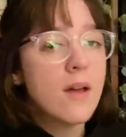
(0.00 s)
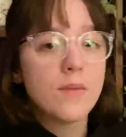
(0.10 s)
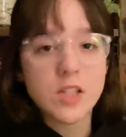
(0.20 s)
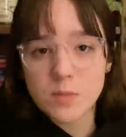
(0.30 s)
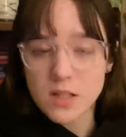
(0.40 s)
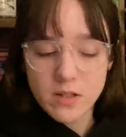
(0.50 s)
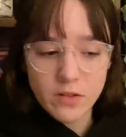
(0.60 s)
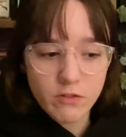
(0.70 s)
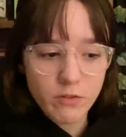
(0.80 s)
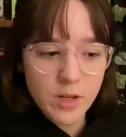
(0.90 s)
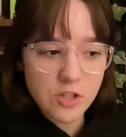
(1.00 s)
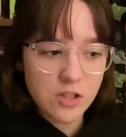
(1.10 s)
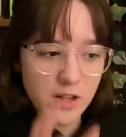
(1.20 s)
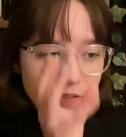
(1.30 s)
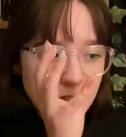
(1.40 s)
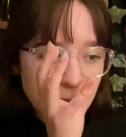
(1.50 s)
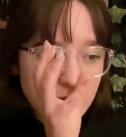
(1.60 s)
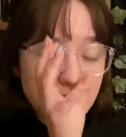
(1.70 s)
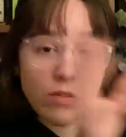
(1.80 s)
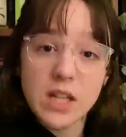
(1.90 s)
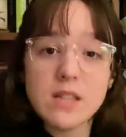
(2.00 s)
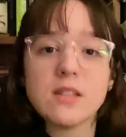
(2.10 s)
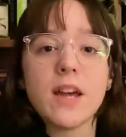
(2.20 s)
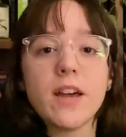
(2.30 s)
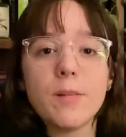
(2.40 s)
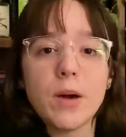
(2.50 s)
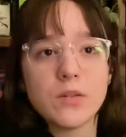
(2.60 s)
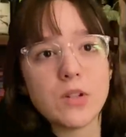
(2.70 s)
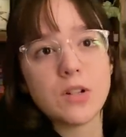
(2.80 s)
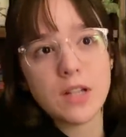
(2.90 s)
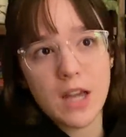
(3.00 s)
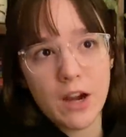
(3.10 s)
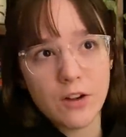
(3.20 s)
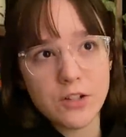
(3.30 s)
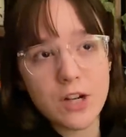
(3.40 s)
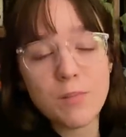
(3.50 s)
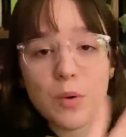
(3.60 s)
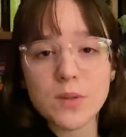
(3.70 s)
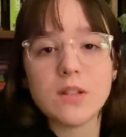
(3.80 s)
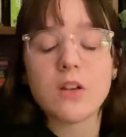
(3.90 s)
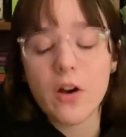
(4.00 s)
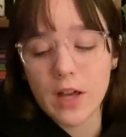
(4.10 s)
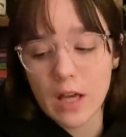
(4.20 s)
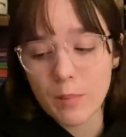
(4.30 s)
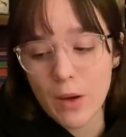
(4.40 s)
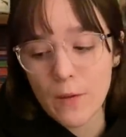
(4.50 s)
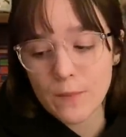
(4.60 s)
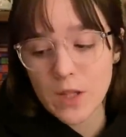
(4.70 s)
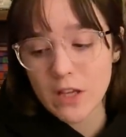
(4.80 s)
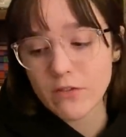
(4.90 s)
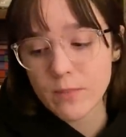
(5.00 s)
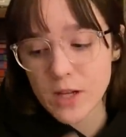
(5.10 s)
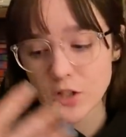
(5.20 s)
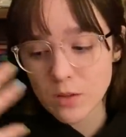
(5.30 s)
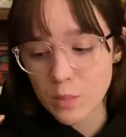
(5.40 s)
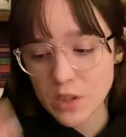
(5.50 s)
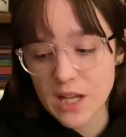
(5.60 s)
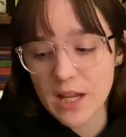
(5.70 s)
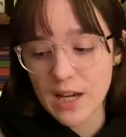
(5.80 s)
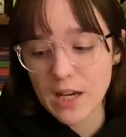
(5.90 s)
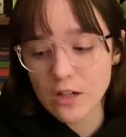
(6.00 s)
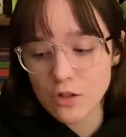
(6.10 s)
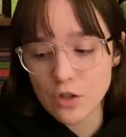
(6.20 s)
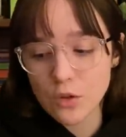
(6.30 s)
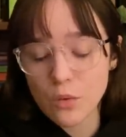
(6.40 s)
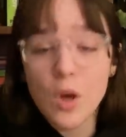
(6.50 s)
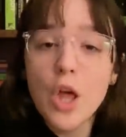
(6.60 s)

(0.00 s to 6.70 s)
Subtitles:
this piece of information and this piece of insight about a certain character. I'm mostly talking about the information pertaining to